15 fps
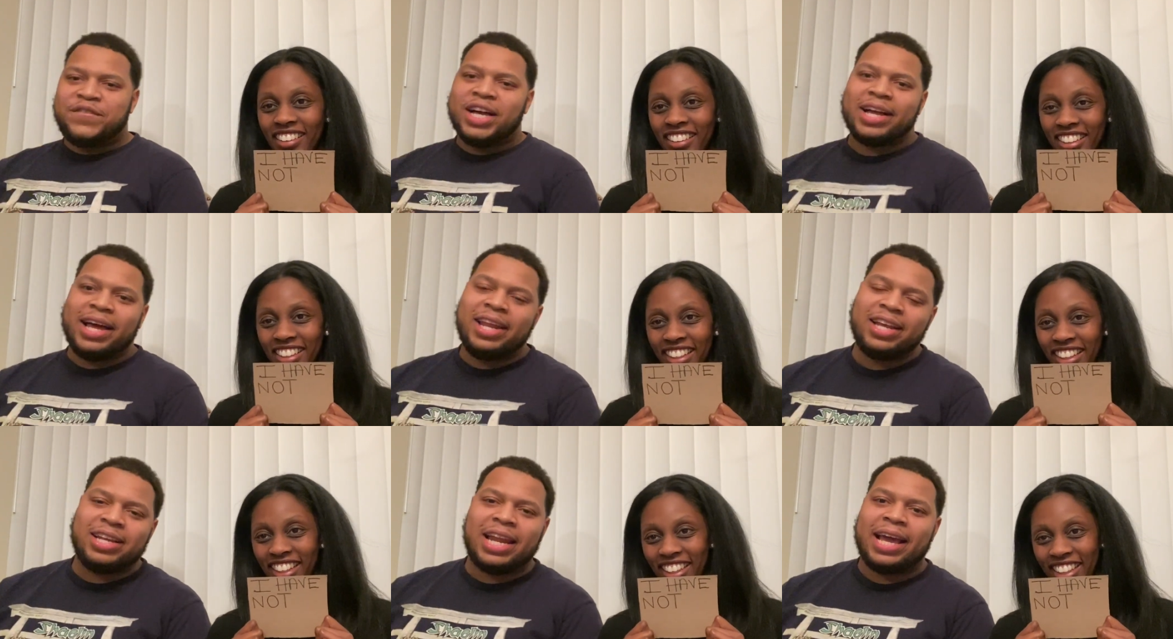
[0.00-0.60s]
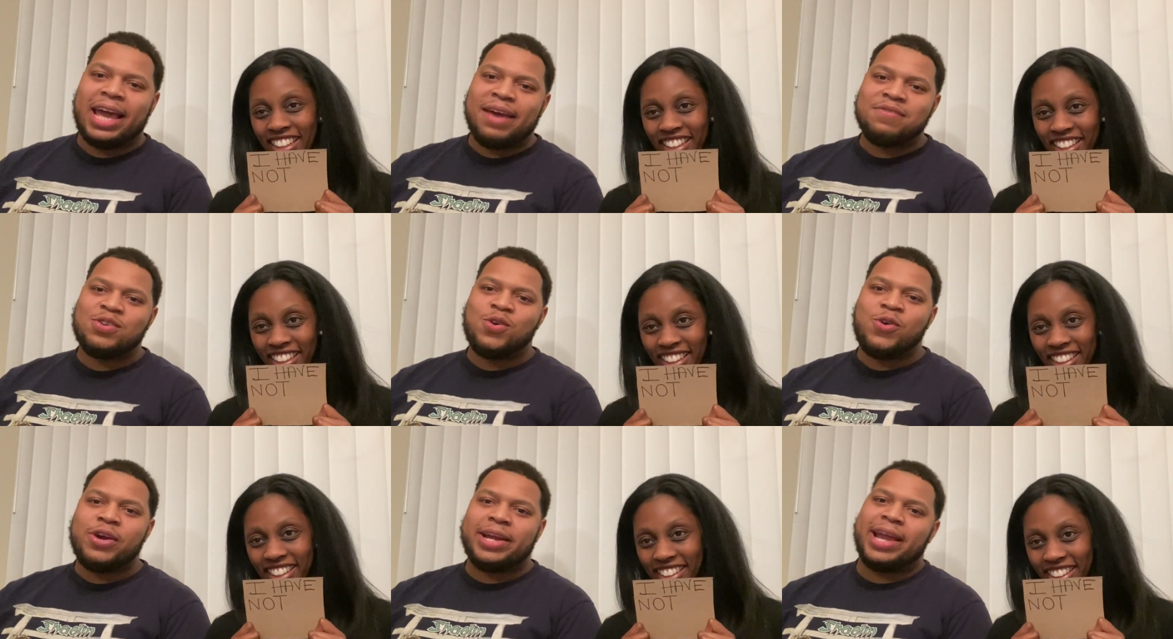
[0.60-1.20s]
Speaker 1: I look like
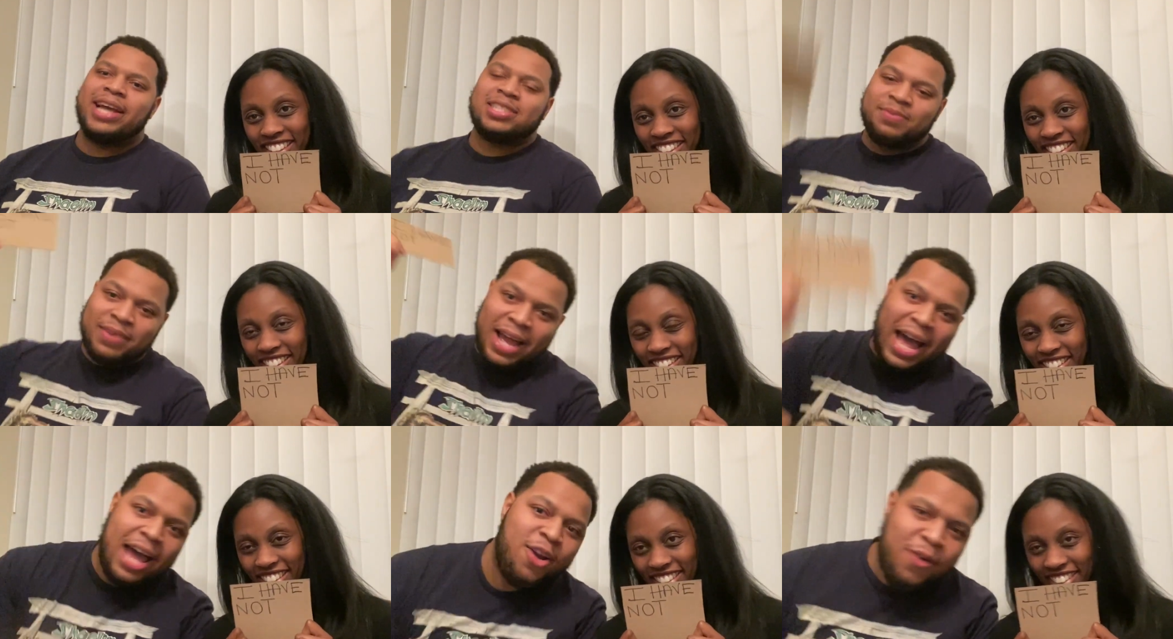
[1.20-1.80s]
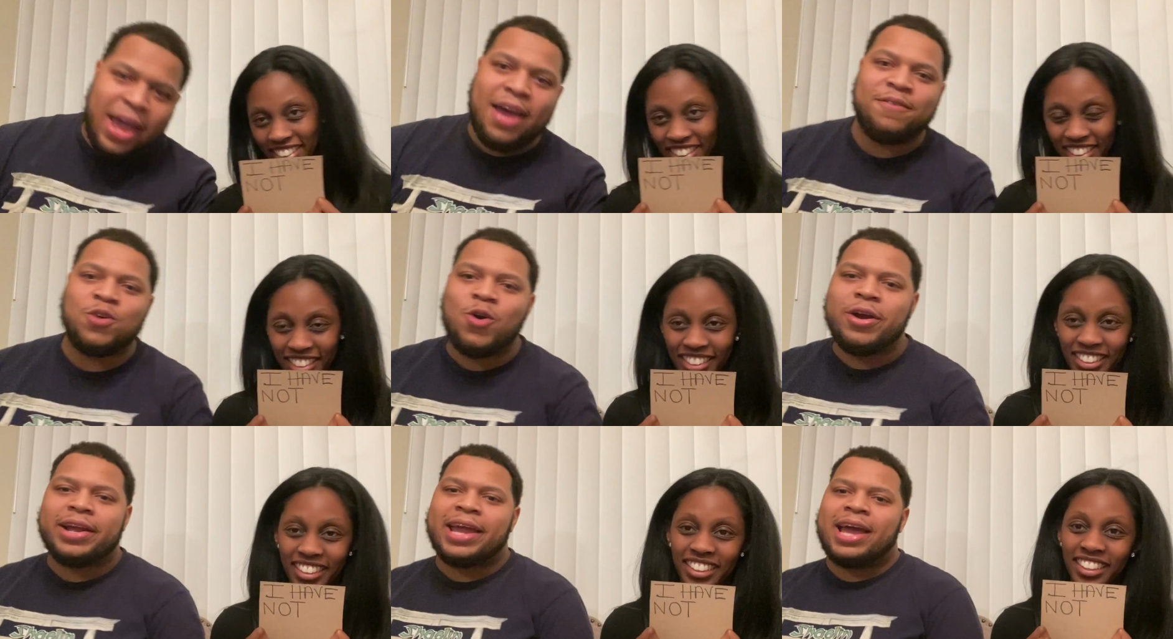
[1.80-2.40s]
having an orgasm? I don't have
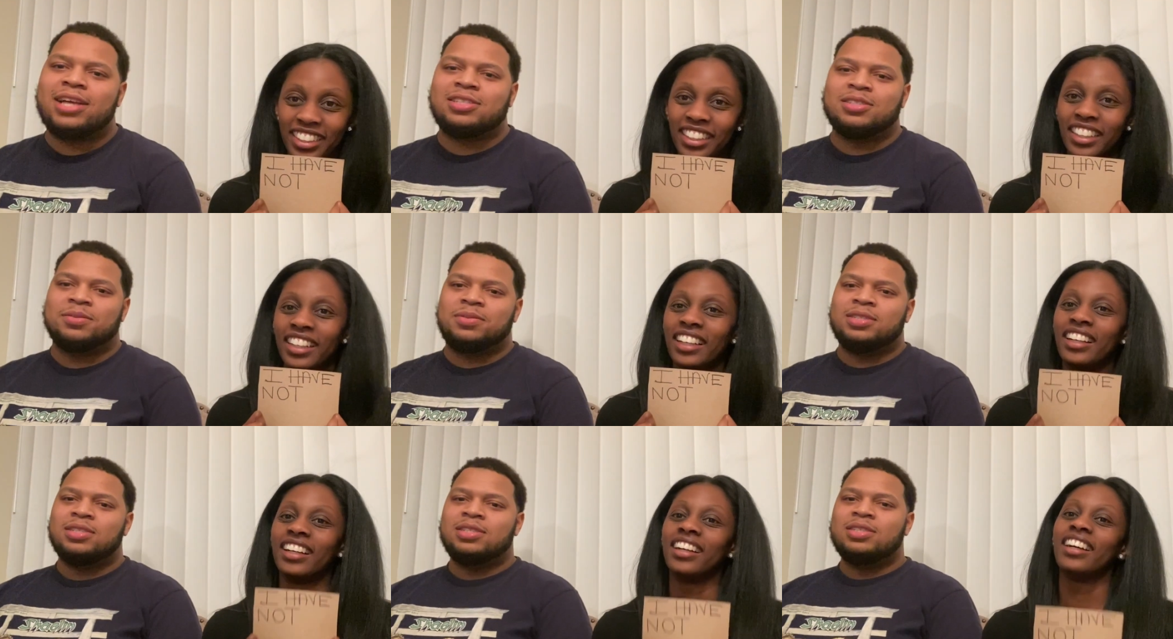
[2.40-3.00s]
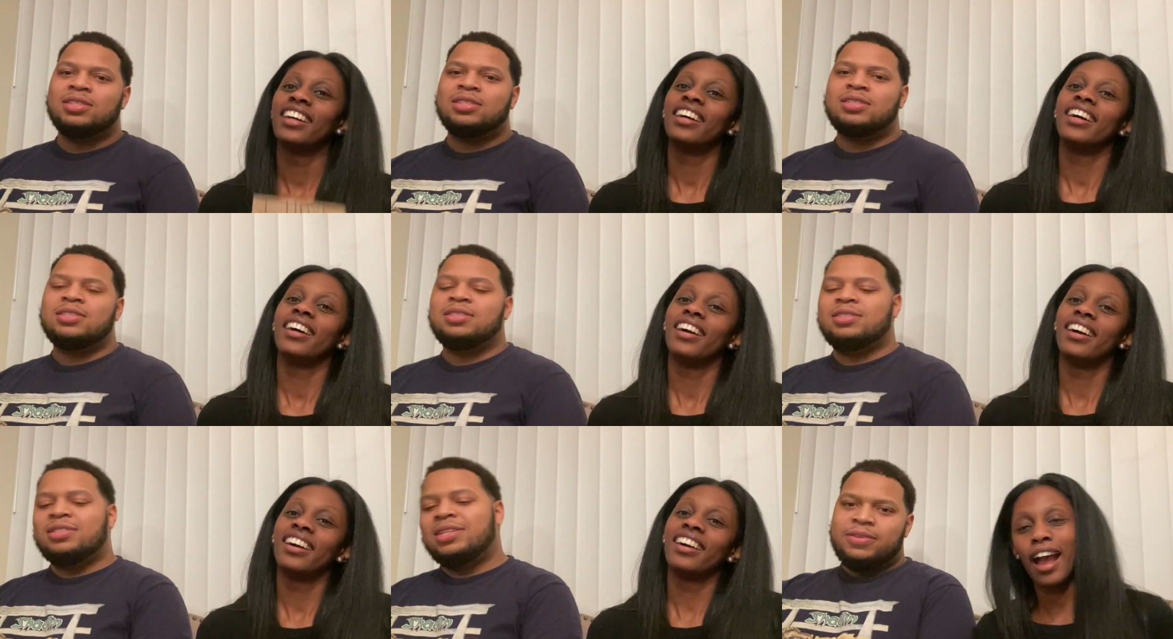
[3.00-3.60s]
orgasms.
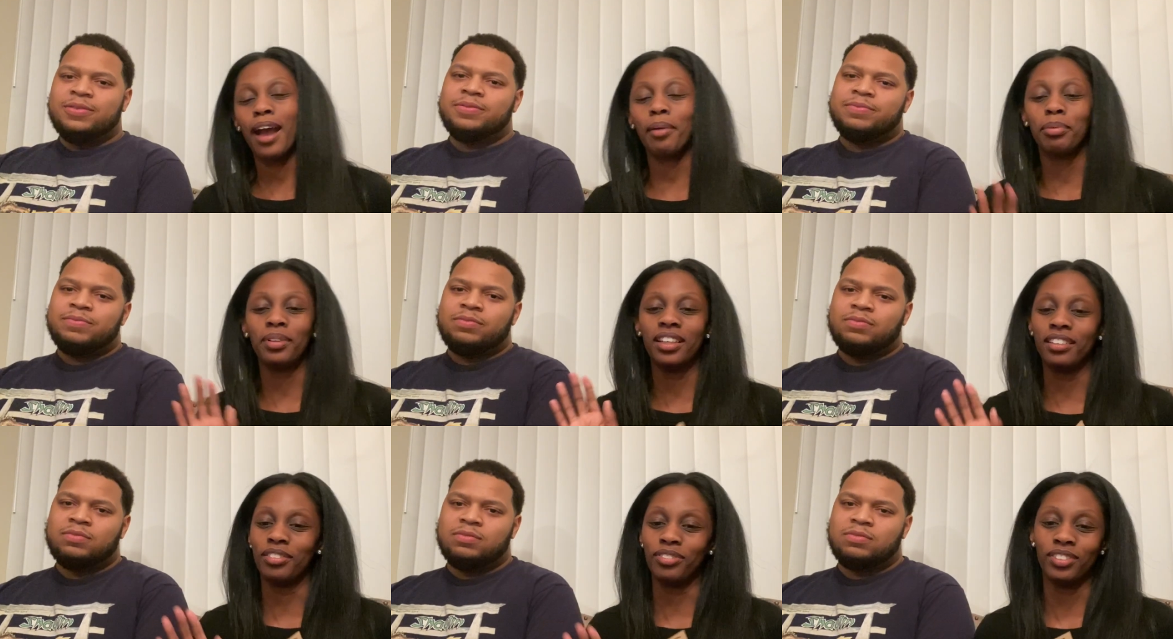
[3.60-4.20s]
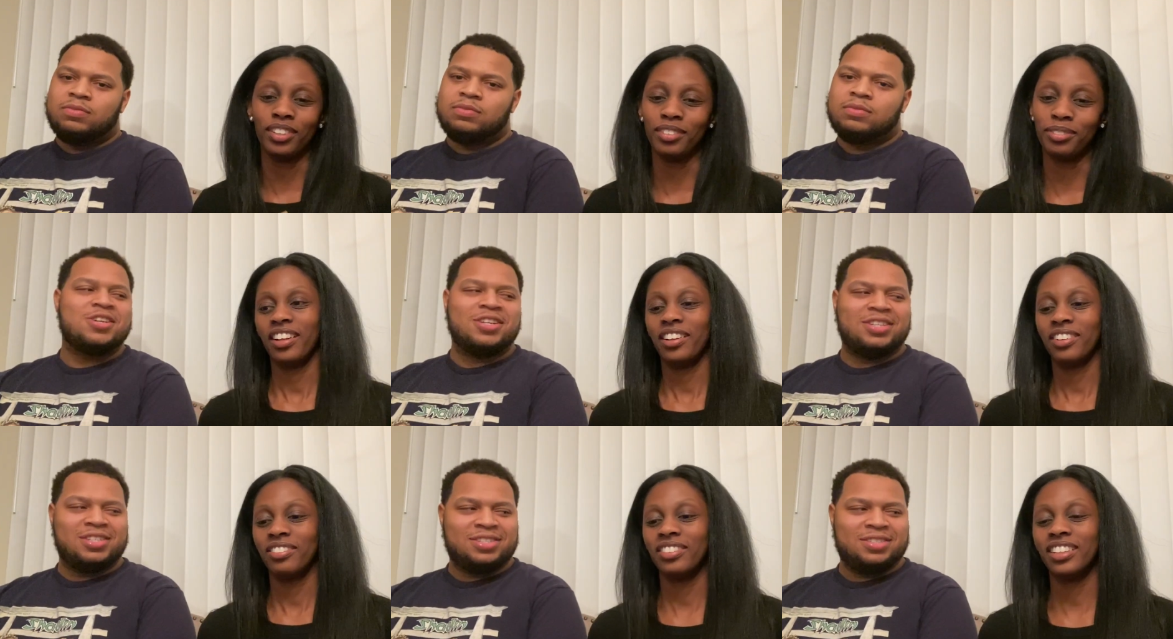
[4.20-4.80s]
Speaker 2: I plead the fifth.
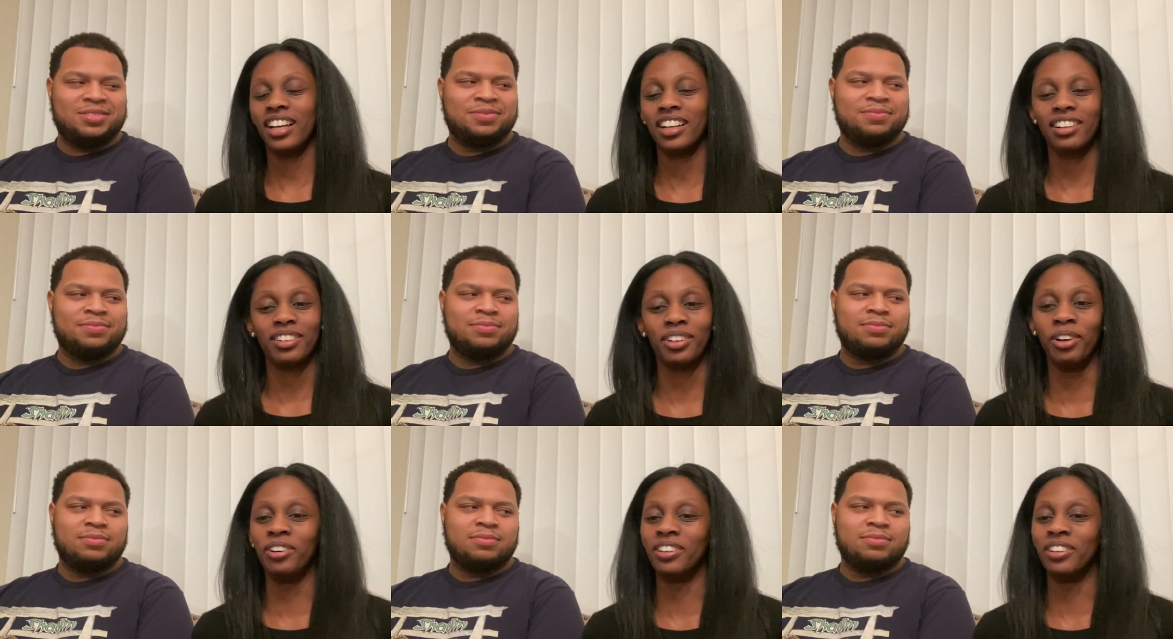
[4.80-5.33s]
We're not gonna go